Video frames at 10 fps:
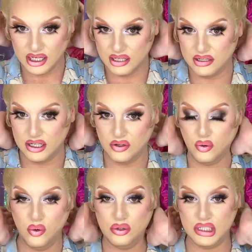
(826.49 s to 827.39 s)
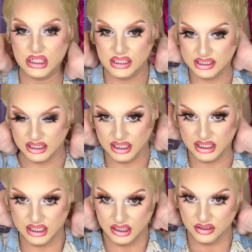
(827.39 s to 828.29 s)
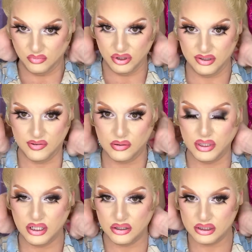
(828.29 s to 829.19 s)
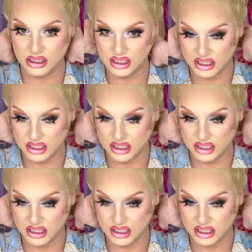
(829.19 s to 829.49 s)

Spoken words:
And then all you can see when you've got the wig on,